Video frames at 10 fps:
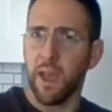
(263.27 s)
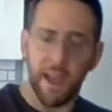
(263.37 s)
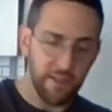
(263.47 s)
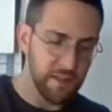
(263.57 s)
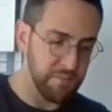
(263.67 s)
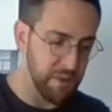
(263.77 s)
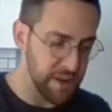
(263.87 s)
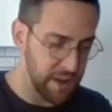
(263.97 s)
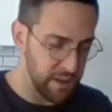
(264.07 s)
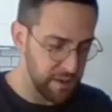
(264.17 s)
in this
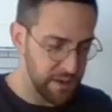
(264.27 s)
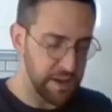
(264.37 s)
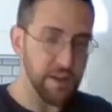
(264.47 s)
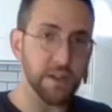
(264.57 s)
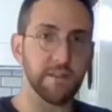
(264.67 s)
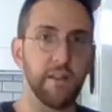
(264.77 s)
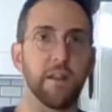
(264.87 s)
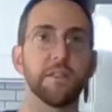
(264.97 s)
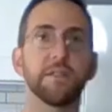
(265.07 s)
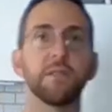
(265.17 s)
particular dish, as
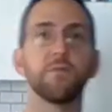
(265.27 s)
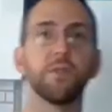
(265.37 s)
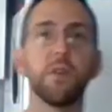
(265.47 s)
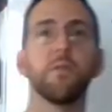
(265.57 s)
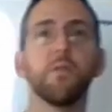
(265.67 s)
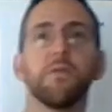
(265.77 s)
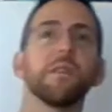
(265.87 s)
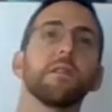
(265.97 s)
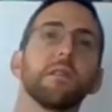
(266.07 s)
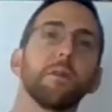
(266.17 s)
long as you don't
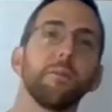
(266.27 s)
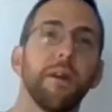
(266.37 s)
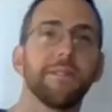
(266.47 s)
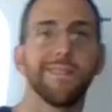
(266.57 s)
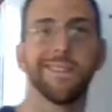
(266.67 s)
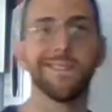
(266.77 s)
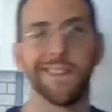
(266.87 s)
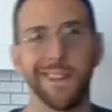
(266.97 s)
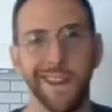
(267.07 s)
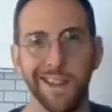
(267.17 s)
overcook your broccoli, because
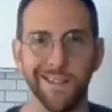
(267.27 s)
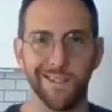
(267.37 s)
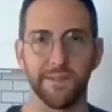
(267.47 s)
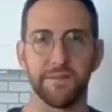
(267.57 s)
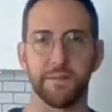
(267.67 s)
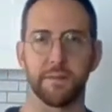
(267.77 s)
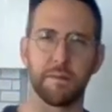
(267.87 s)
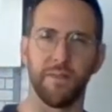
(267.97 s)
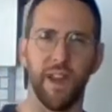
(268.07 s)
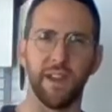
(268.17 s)
then it kind of turns
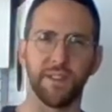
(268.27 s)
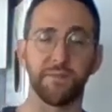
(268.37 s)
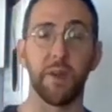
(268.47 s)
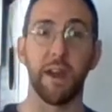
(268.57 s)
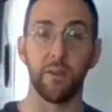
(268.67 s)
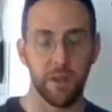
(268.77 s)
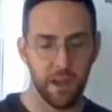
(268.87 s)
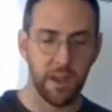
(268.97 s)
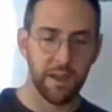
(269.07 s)
grayish brown.